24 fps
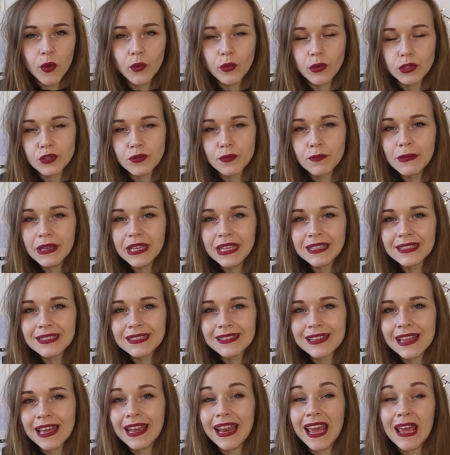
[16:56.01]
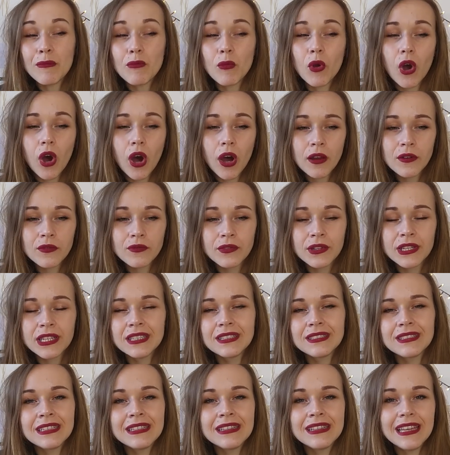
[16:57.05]
which means that I'm
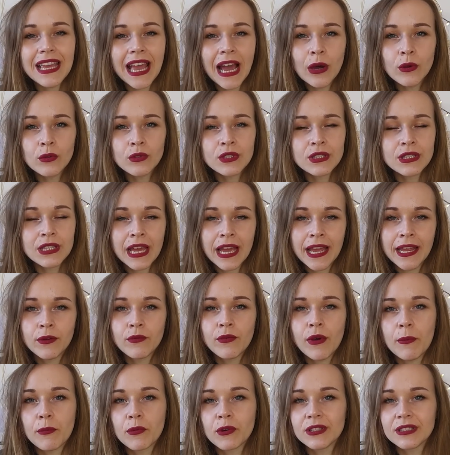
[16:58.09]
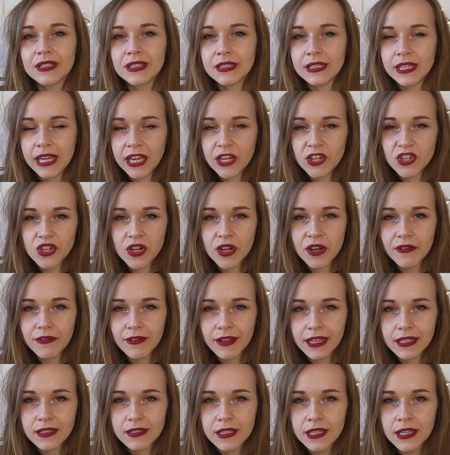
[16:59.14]
confident in the outside representation of
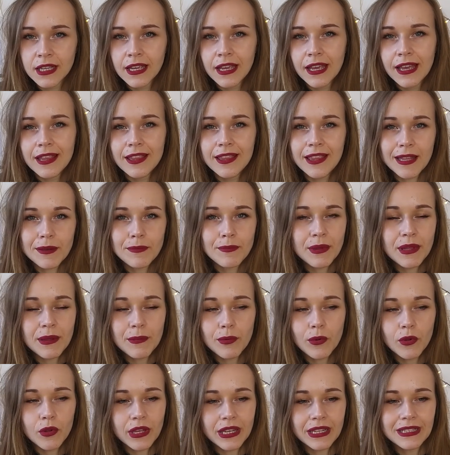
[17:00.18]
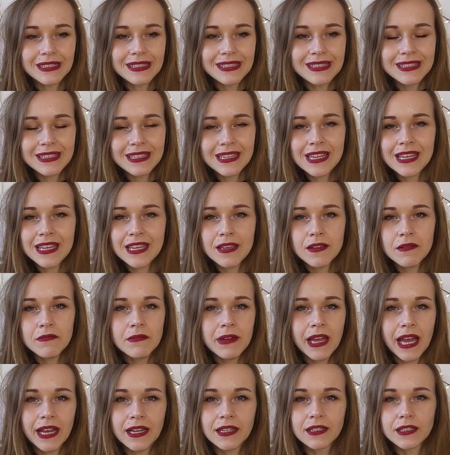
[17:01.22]
it that people can see
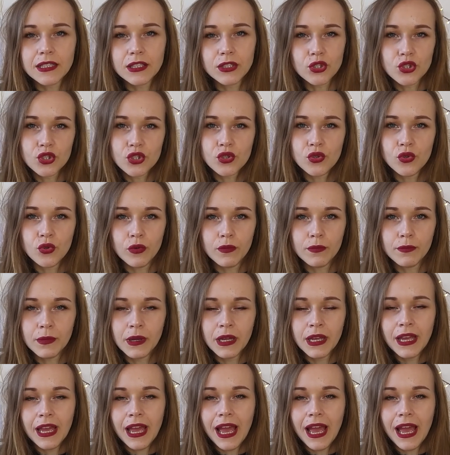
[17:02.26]
and consume.